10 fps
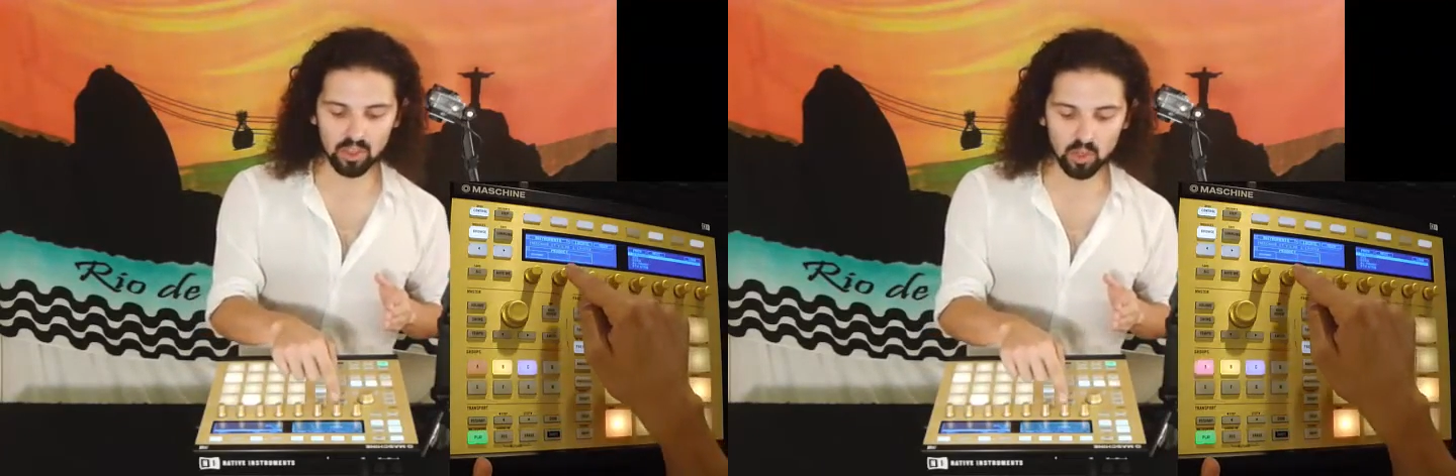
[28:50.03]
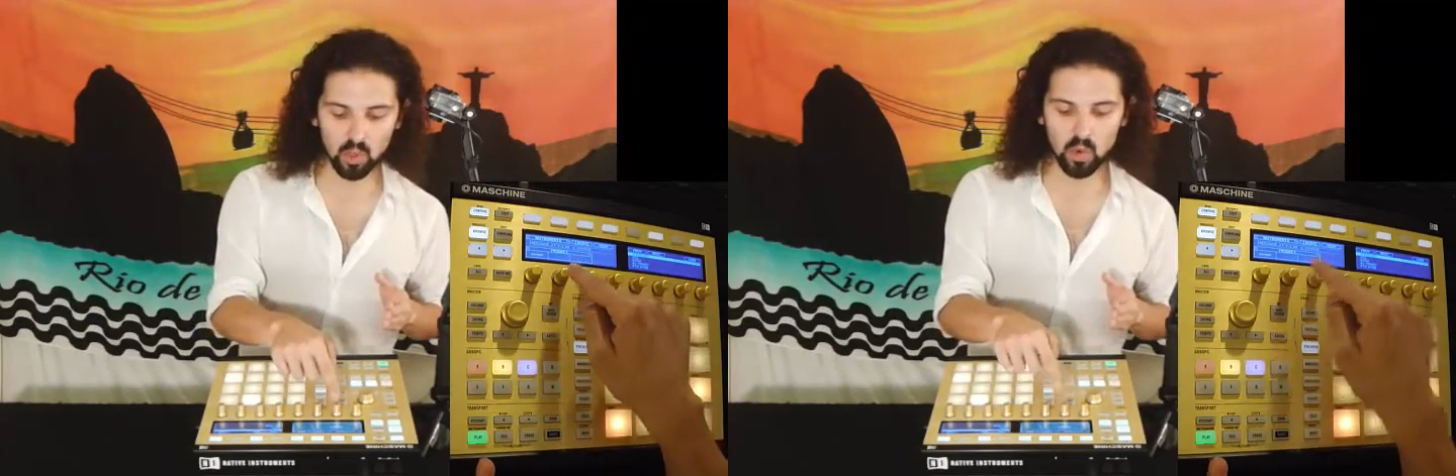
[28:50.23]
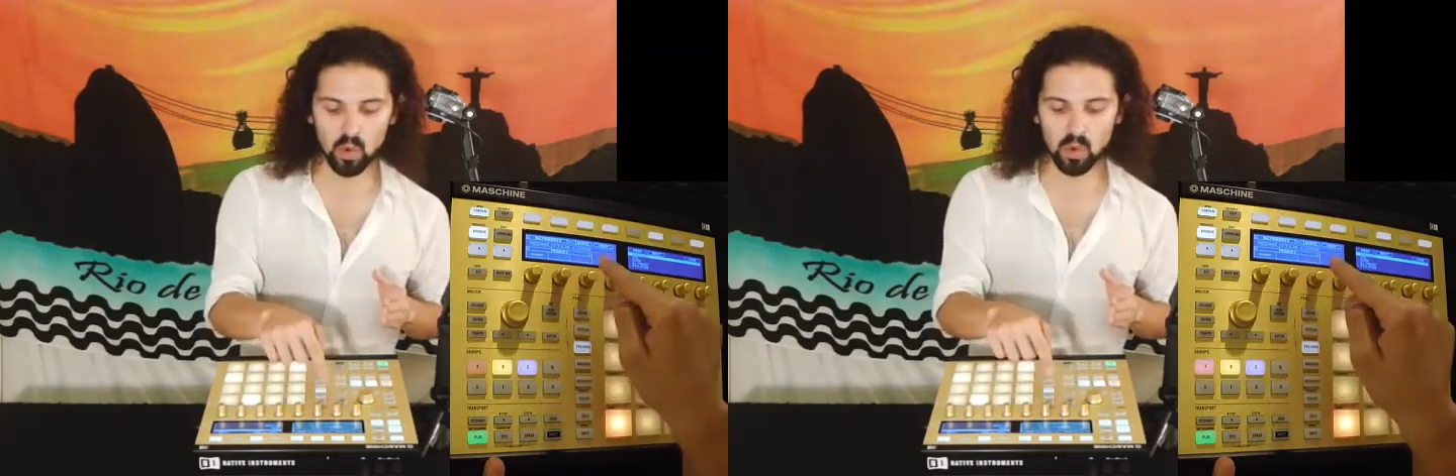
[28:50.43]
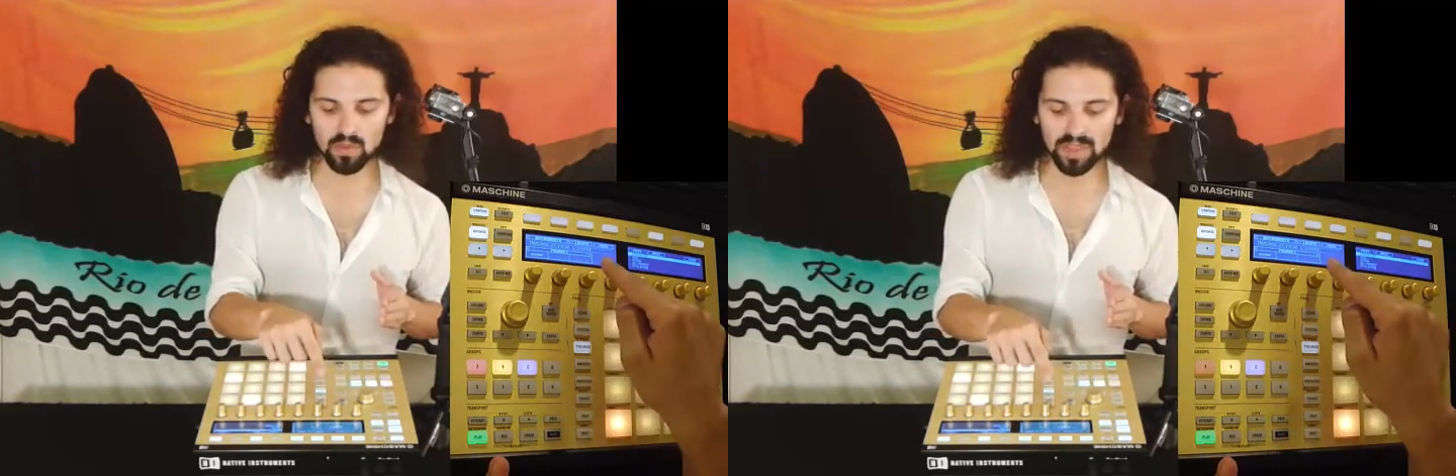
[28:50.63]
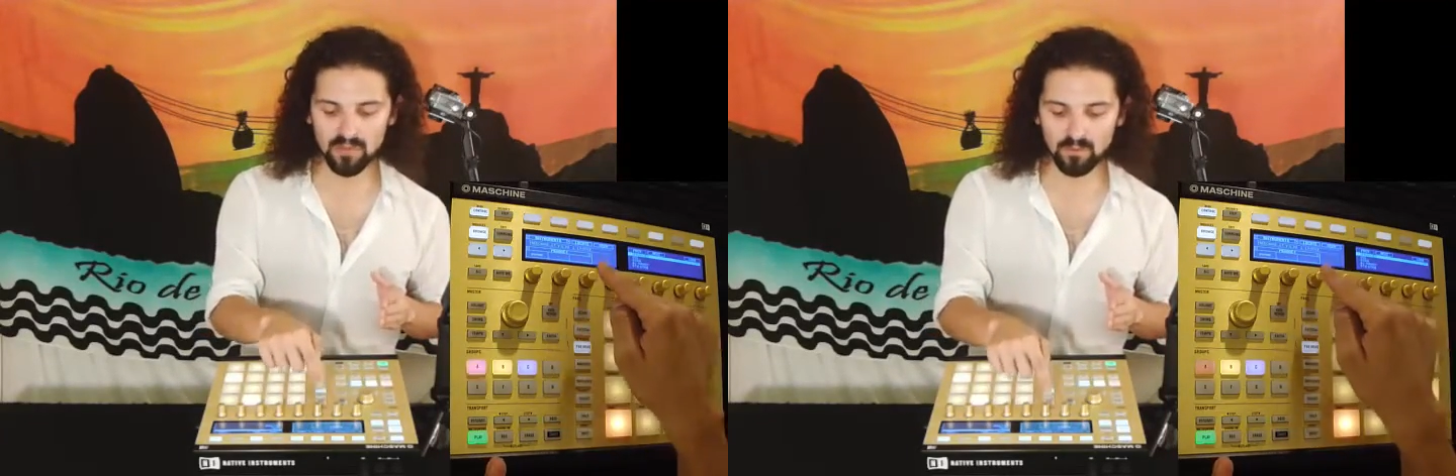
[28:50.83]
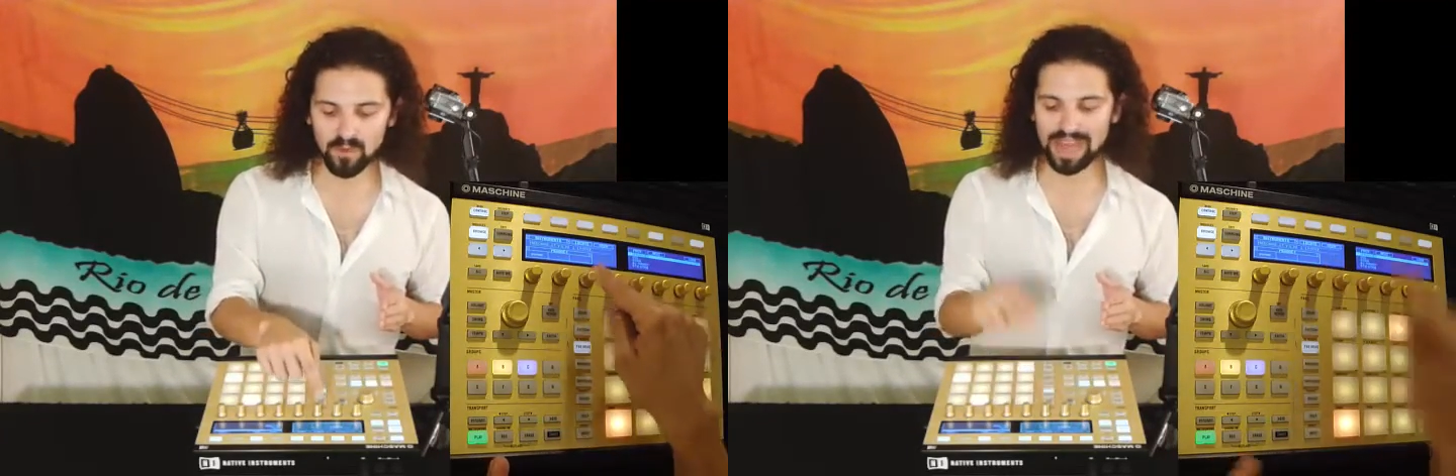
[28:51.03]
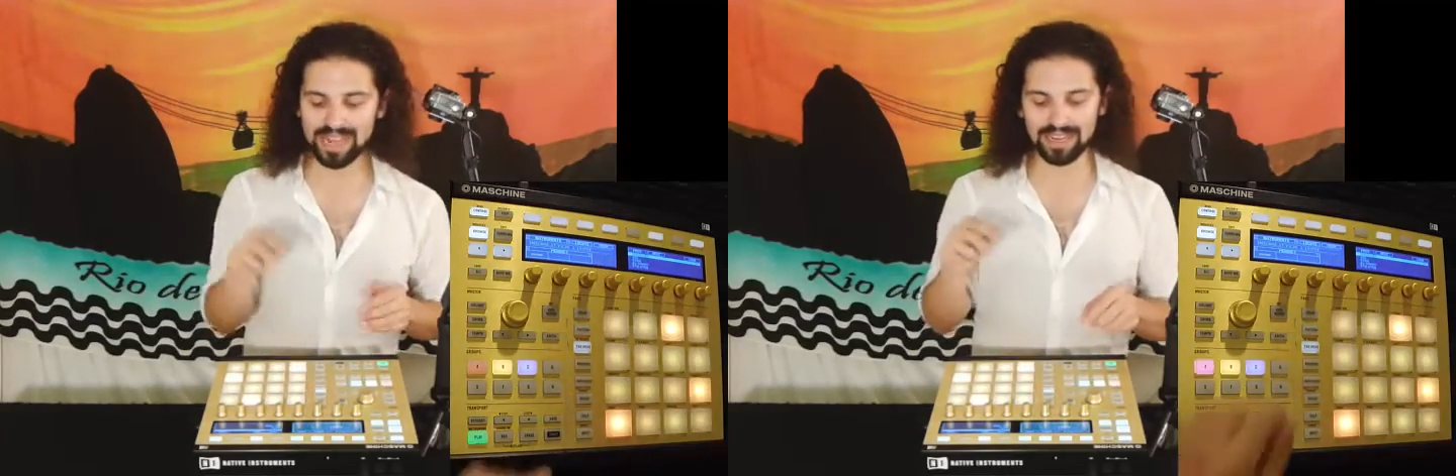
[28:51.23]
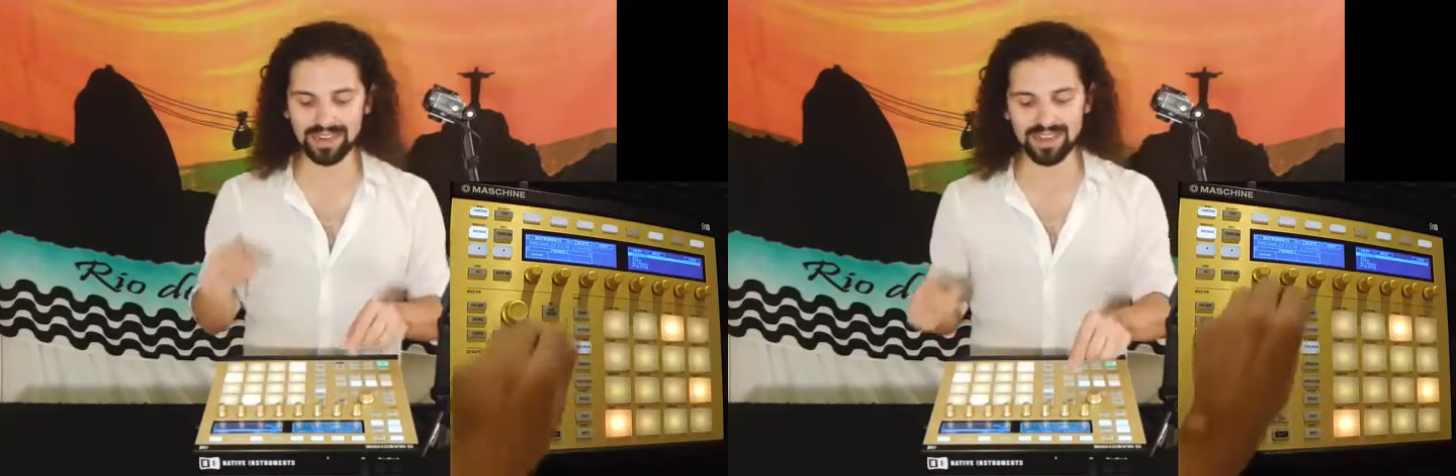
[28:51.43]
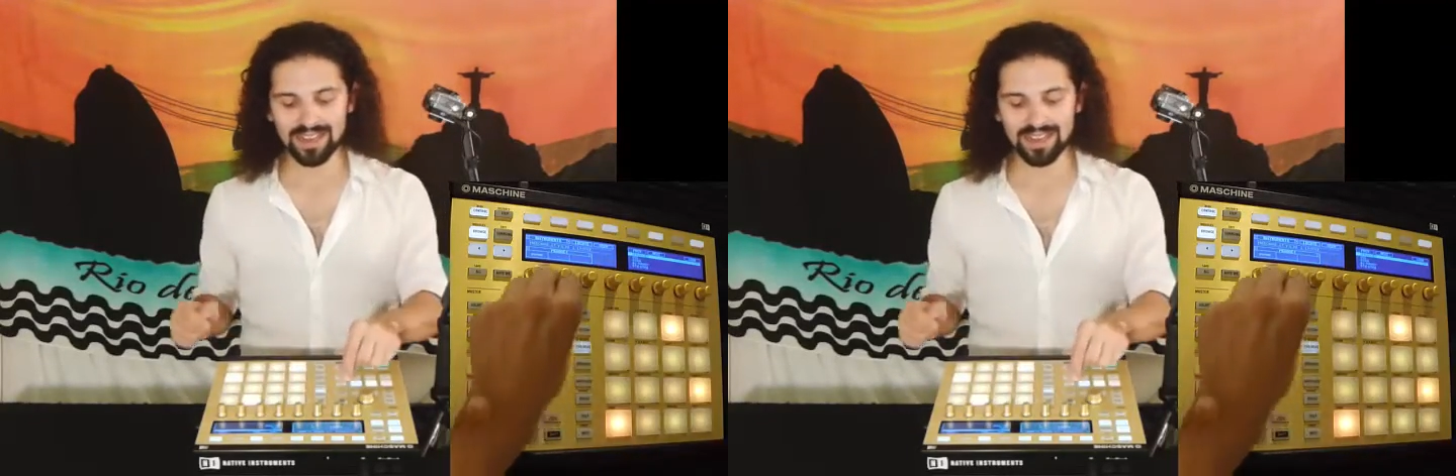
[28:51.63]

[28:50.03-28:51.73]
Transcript: to define